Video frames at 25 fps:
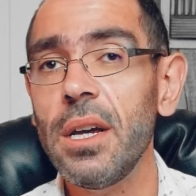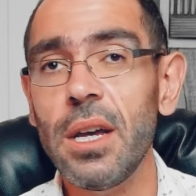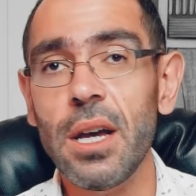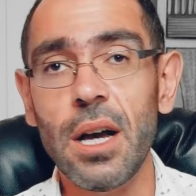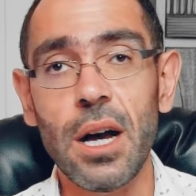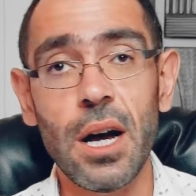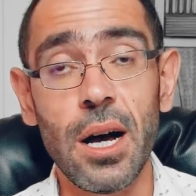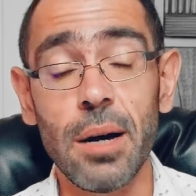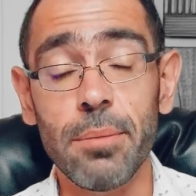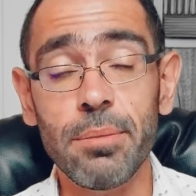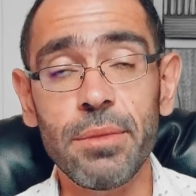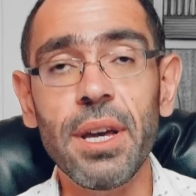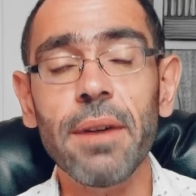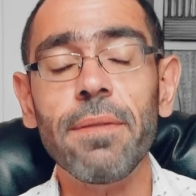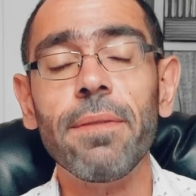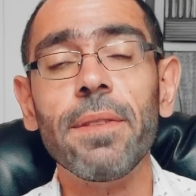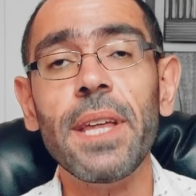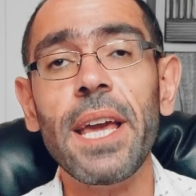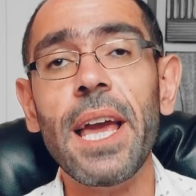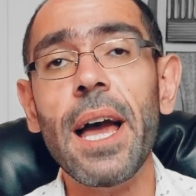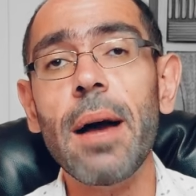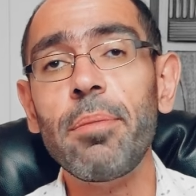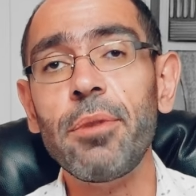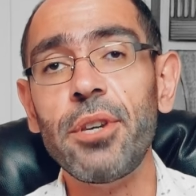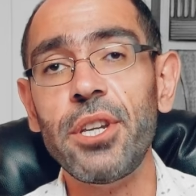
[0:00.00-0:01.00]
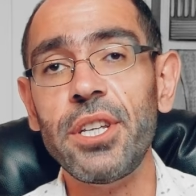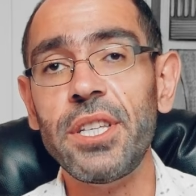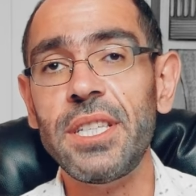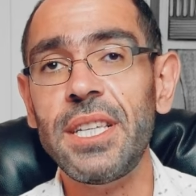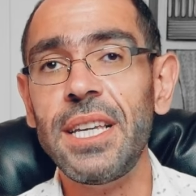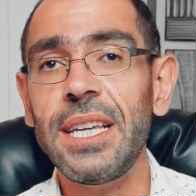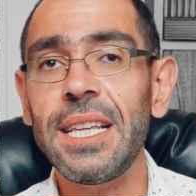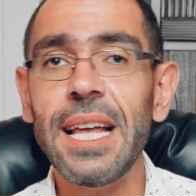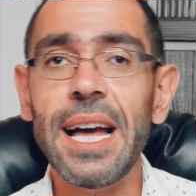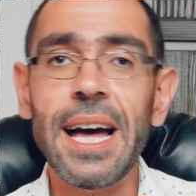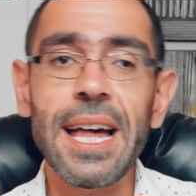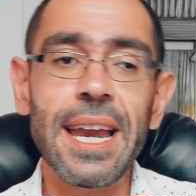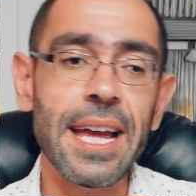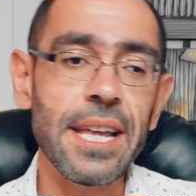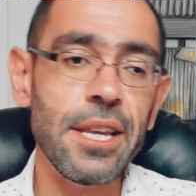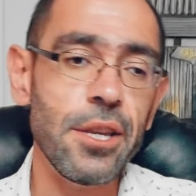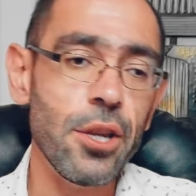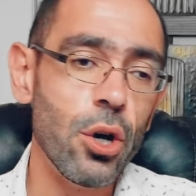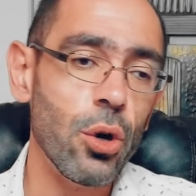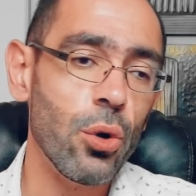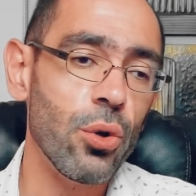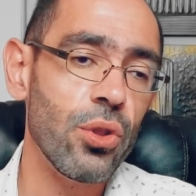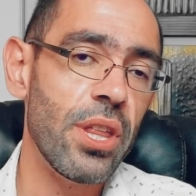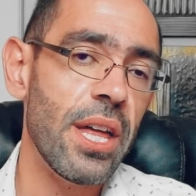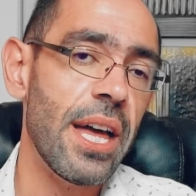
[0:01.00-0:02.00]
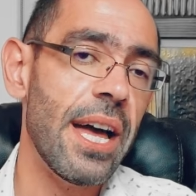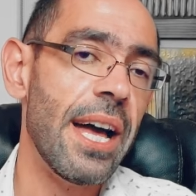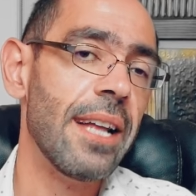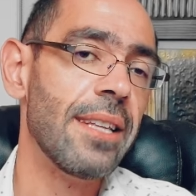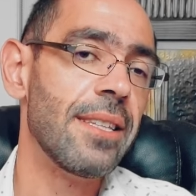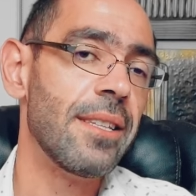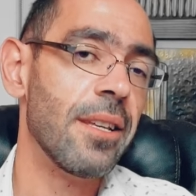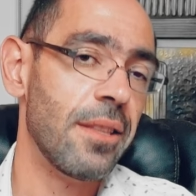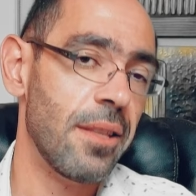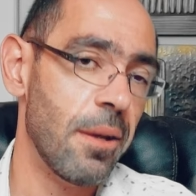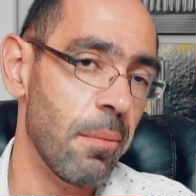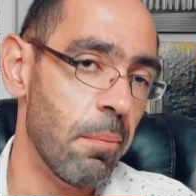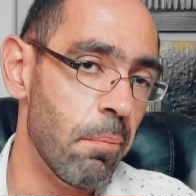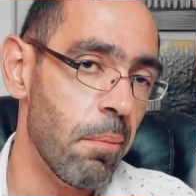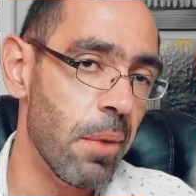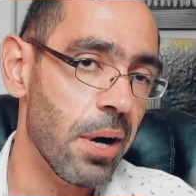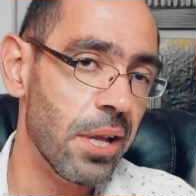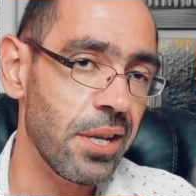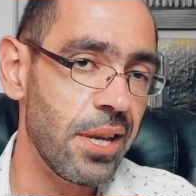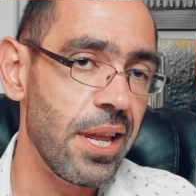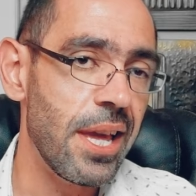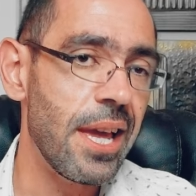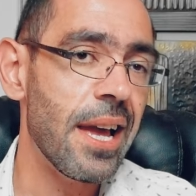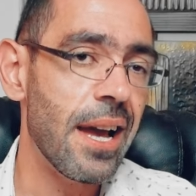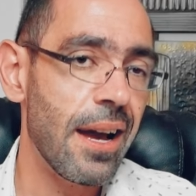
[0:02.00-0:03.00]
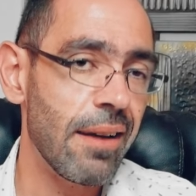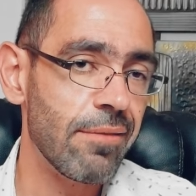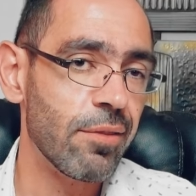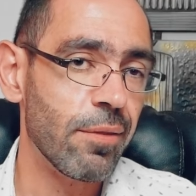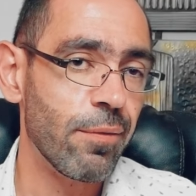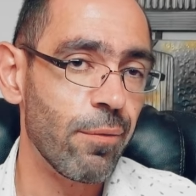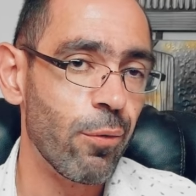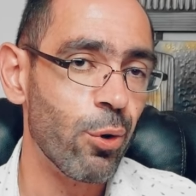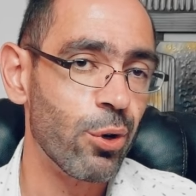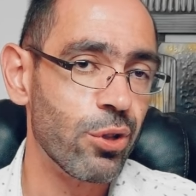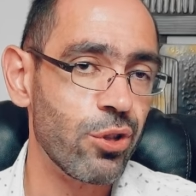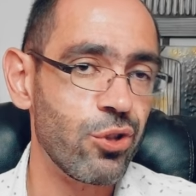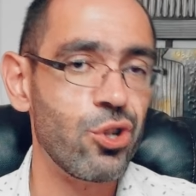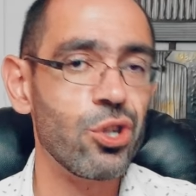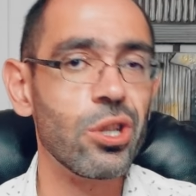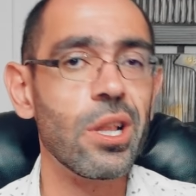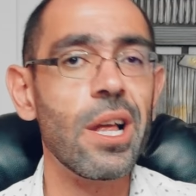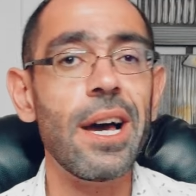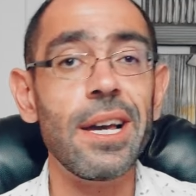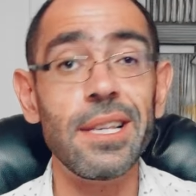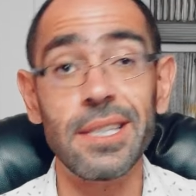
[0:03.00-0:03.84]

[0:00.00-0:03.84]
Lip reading: Definitely happy to see that. I know that the Monday after 4th of July,